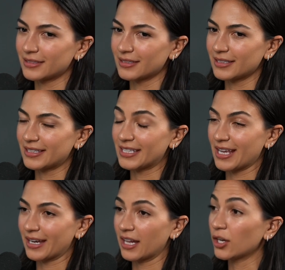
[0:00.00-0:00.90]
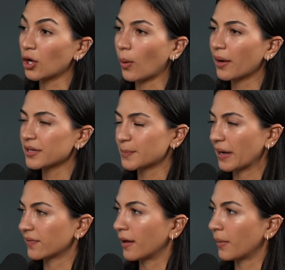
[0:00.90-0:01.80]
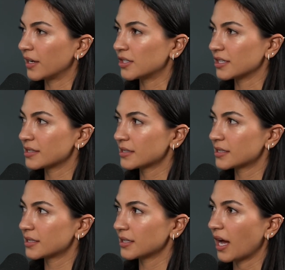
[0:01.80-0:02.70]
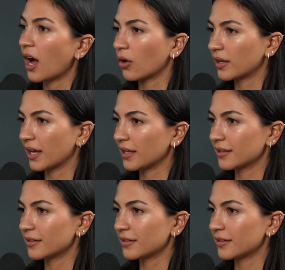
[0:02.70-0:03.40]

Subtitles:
sanity. No, I respect them. I'll get,